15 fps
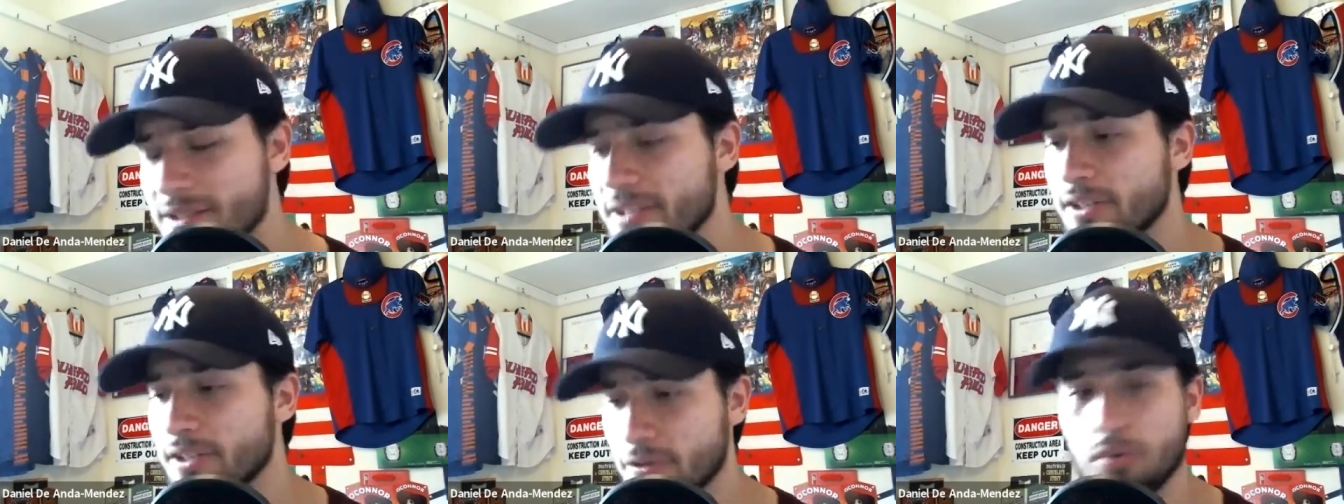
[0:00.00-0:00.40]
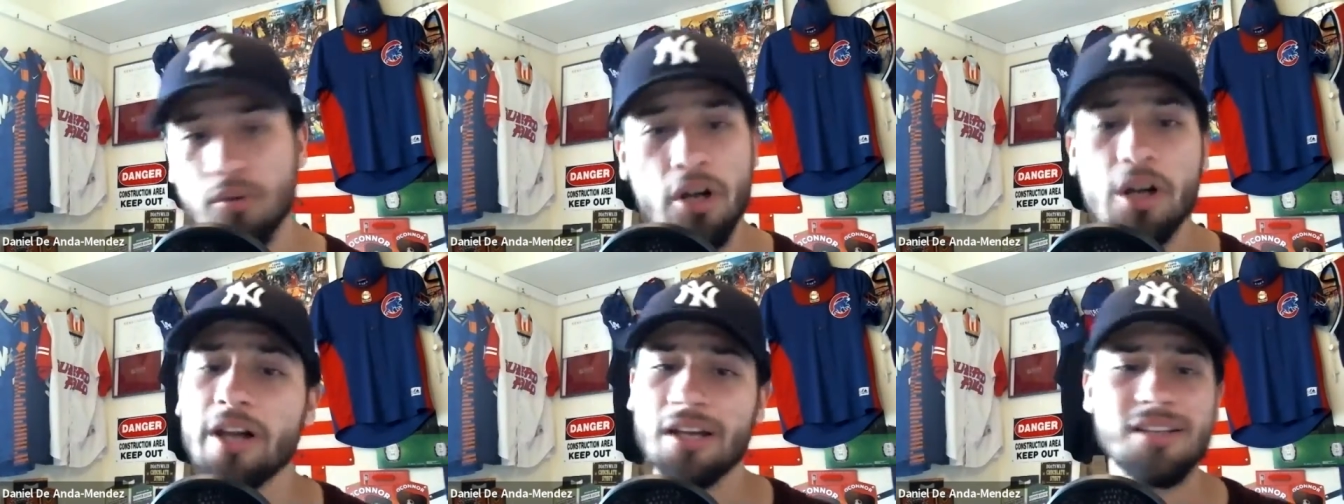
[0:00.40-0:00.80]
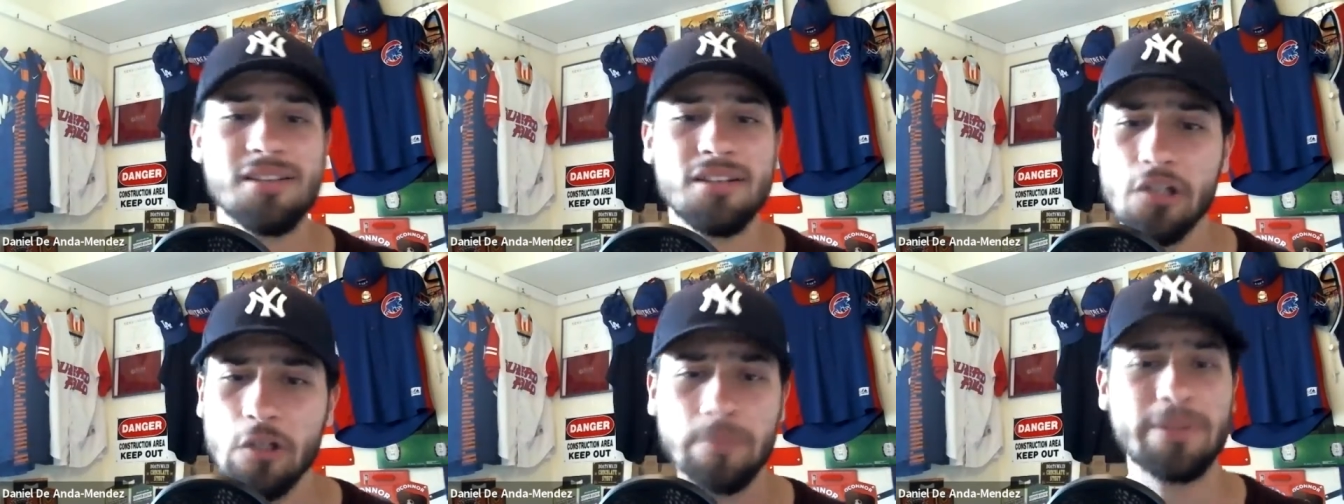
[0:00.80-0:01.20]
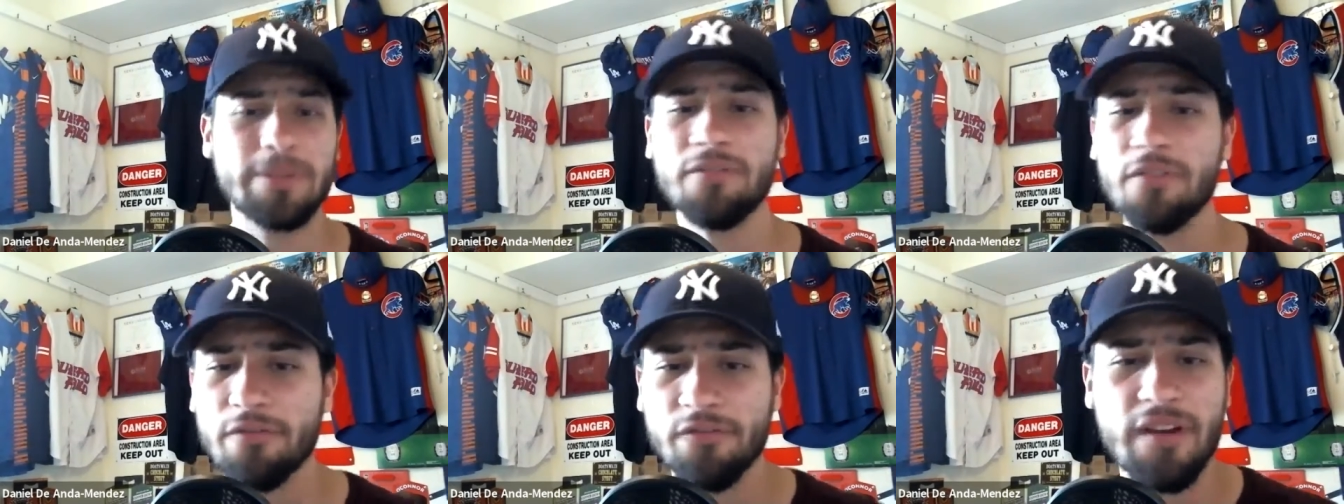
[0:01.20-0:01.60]
He's a little bit
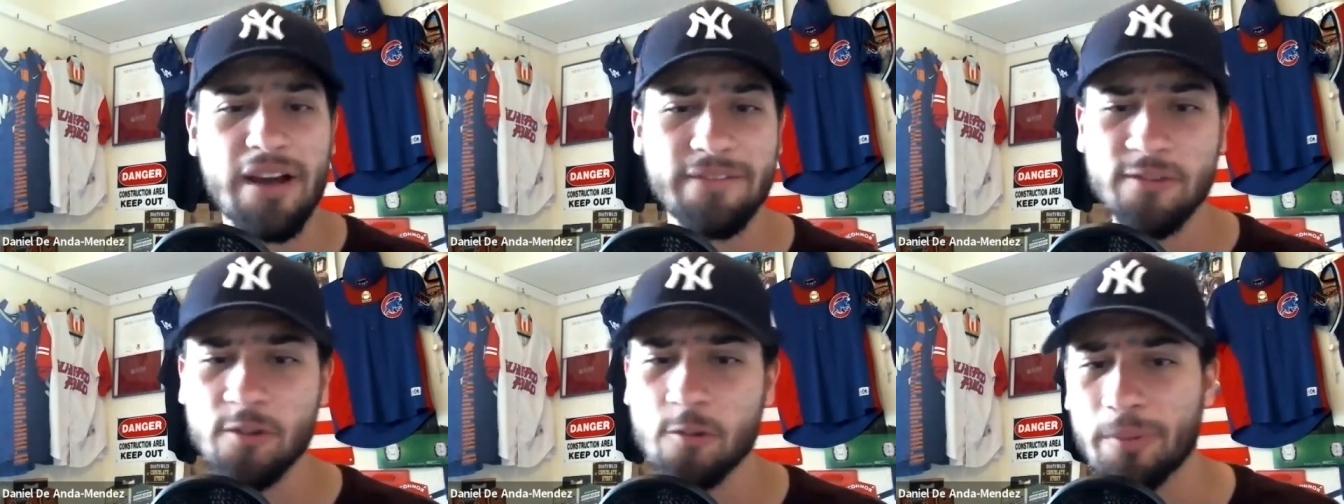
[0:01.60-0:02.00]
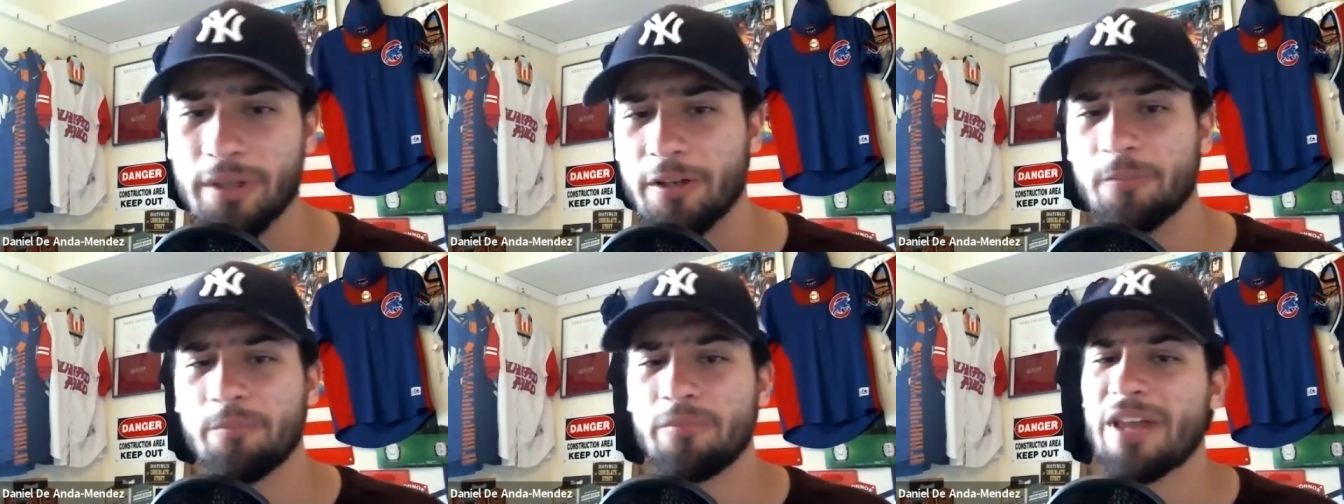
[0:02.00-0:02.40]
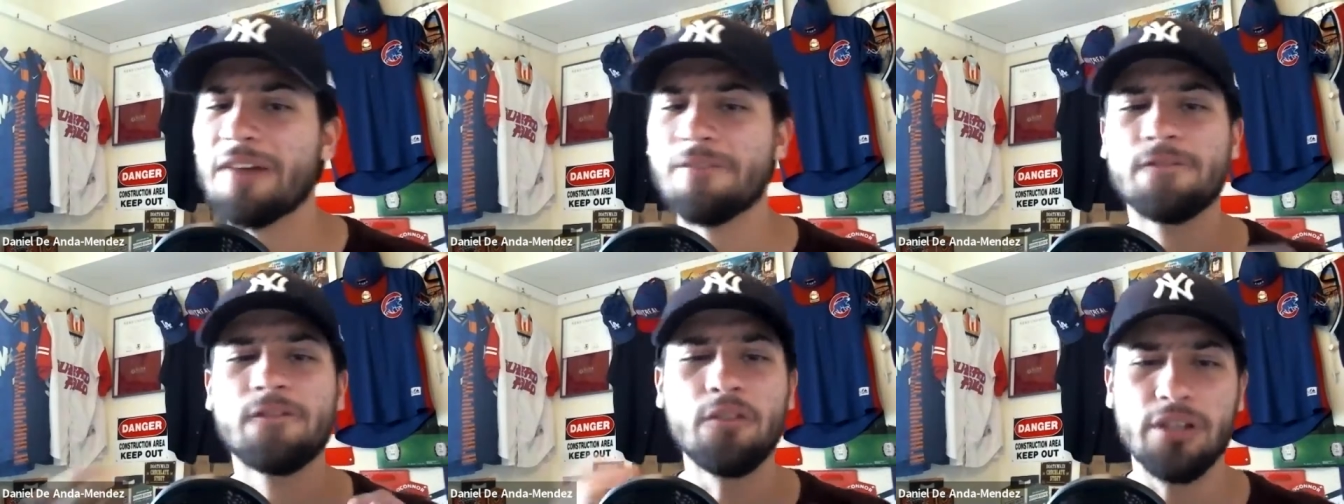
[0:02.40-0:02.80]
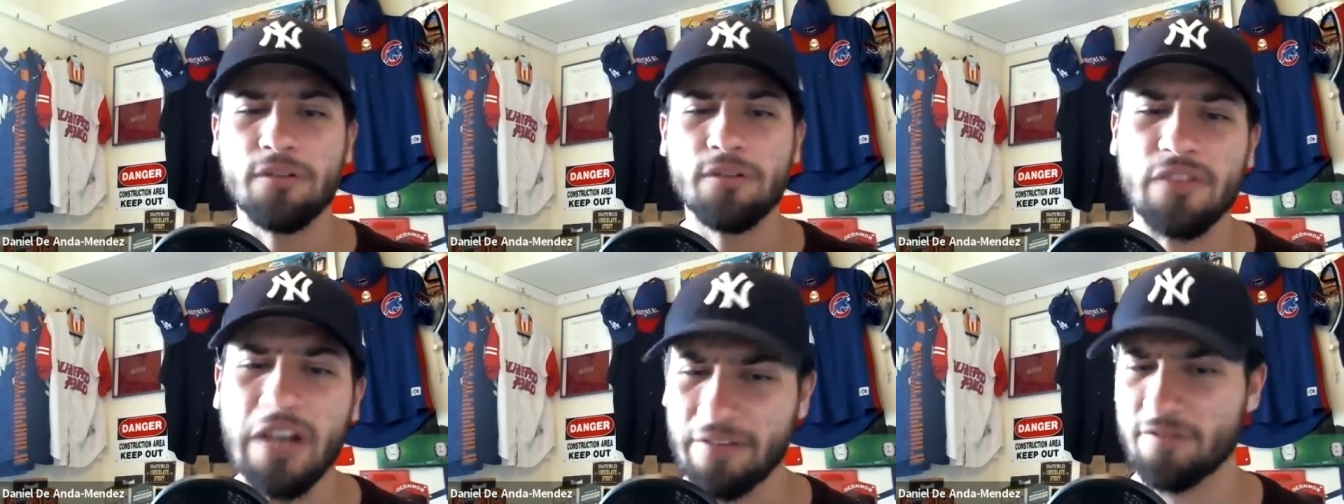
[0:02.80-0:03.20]
of a 5-2 player, not fully a
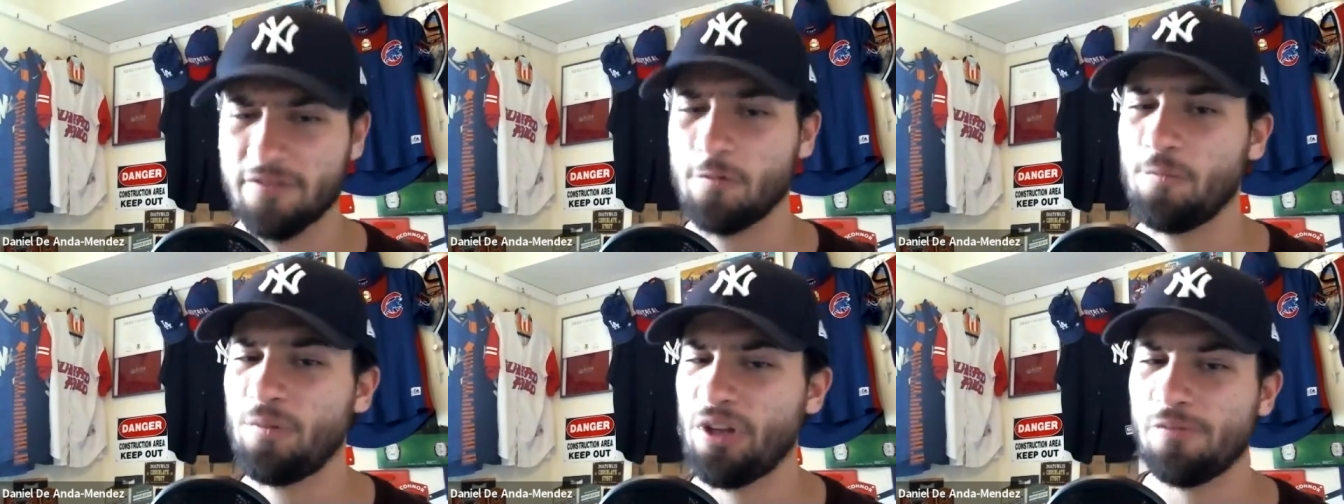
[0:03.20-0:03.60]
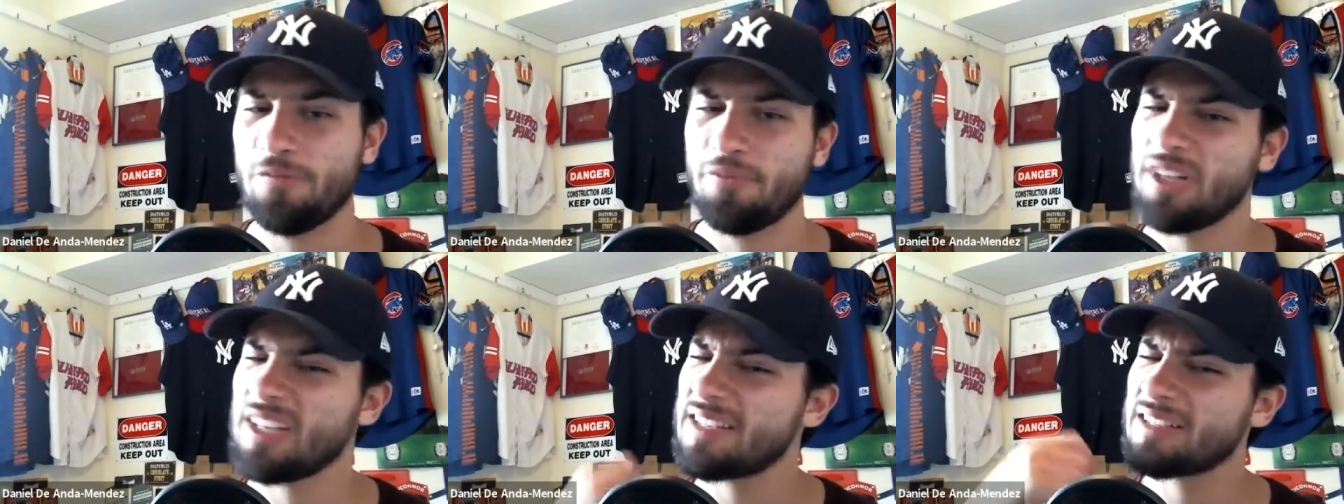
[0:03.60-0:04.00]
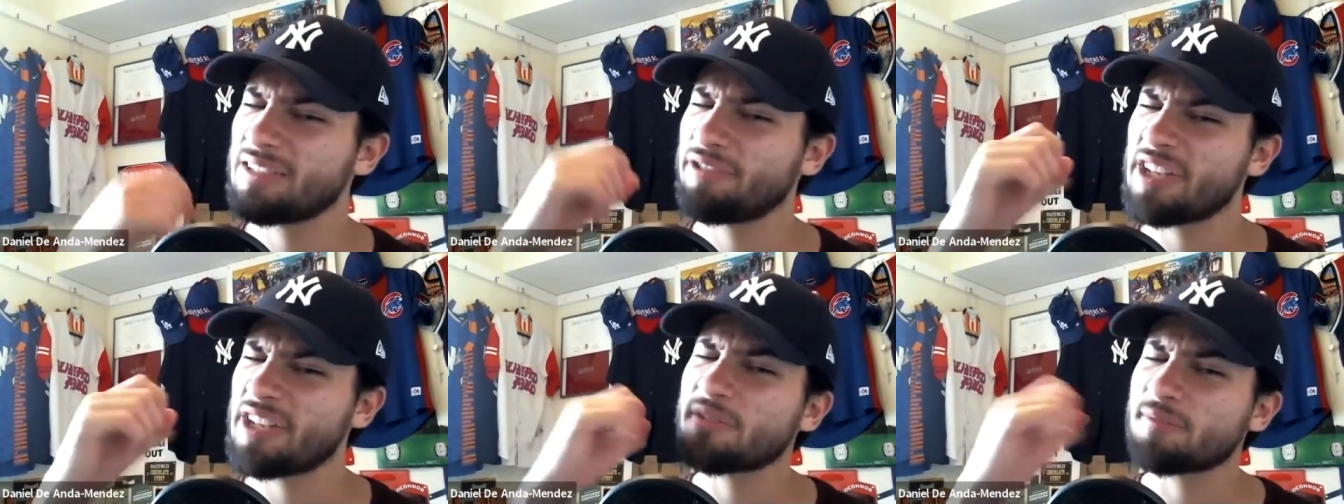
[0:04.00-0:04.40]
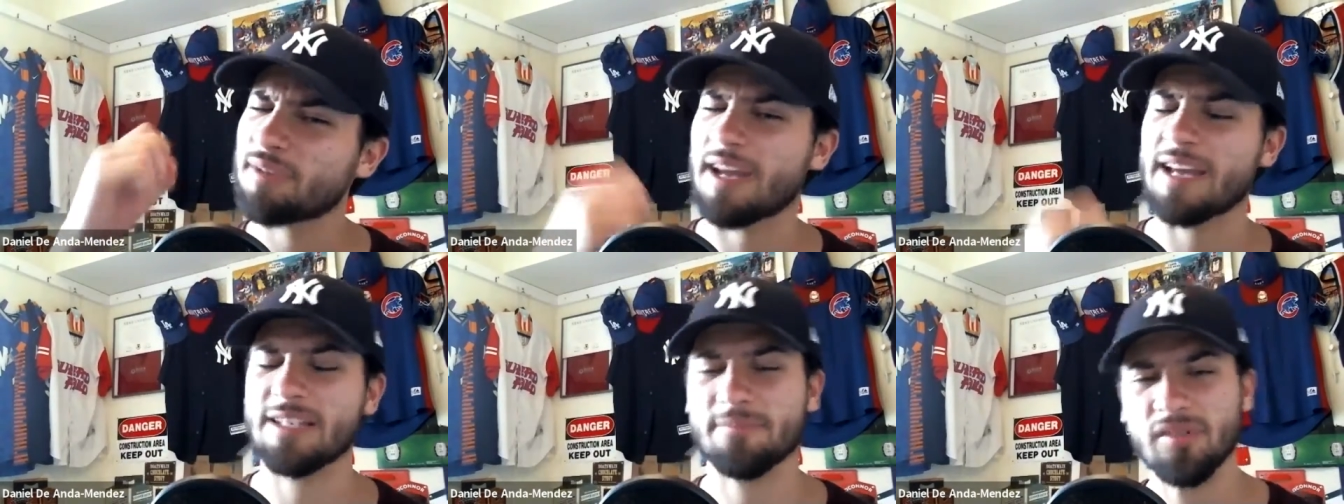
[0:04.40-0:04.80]
5-2 player, but he's
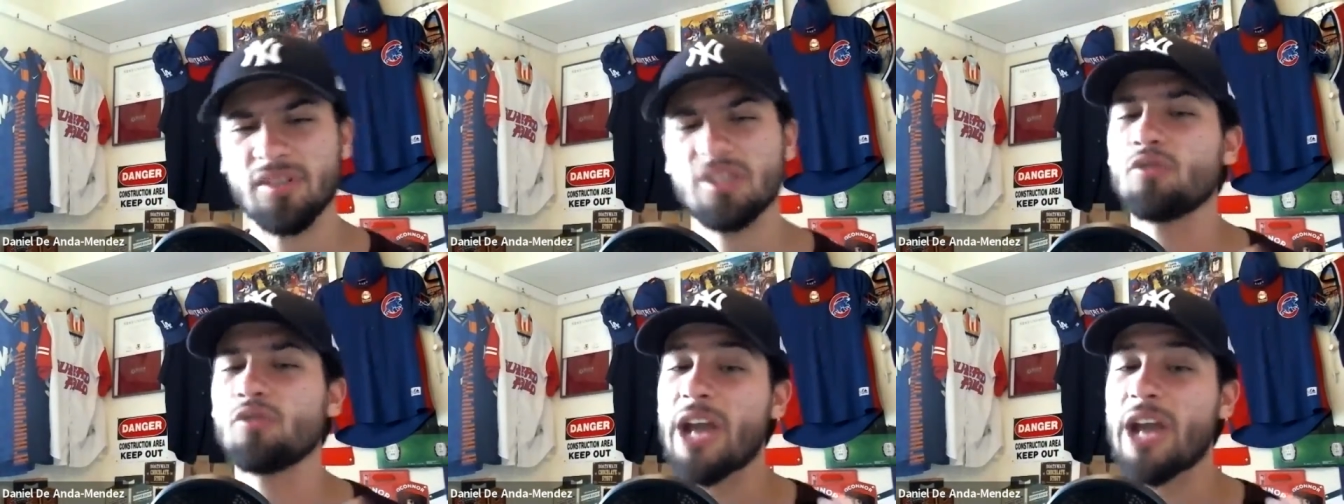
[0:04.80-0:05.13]
grasping